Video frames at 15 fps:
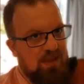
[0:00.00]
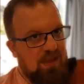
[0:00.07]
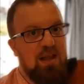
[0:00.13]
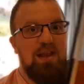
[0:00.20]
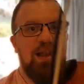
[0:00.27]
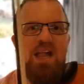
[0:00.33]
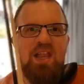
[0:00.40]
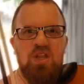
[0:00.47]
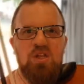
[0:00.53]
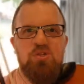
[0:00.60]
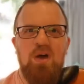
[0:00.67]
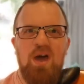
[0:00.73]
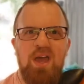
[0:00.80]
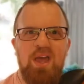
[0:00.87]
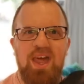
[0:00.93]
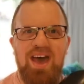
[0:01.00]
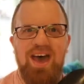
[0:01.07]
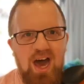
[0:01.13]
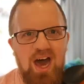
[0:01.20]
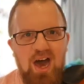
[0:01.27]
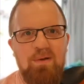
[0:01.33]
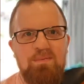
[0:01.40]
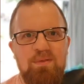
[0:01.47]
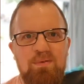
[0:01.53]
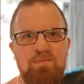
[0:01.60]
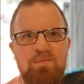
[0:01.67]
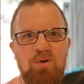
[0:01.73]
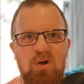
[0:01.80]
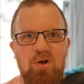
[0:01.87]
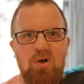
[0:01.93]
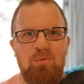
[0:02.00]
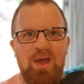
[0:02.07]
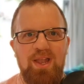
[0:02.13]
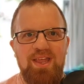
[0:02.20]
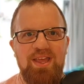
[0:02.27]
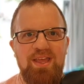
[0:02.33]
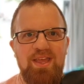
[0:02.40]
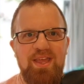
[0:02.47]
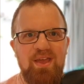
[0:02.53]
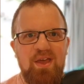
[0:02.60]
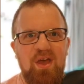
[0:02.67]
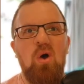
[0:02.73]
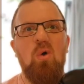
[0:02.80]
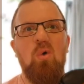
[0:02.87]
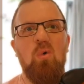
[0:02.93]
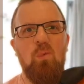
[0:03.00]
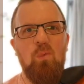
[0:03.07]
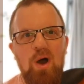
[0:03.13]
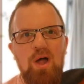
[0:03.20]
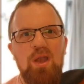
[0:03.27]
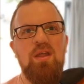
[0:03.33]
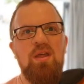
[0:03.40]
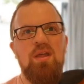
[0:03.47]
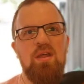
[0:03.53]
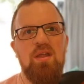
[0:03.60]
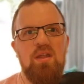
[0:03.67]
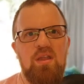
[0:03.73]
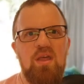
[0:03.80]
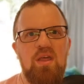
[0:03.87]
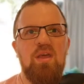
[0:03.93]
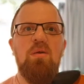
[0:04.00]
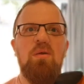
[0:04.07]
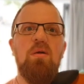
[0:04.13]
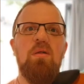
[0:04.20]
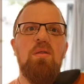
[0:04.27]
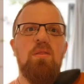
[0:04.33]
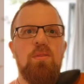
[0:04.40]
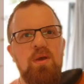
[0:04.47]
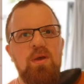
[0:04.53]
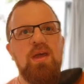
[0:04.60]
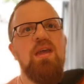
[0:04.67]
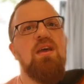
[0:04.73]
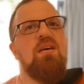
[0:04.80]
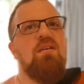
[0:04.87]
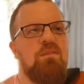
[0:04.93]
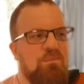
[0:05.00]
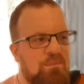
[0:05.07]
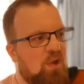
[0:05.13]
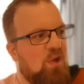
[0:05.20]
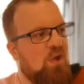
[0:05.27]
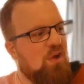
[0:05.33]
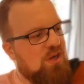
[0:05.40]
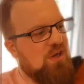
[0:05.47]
Let's try that after four. Ready? One, two, three, four.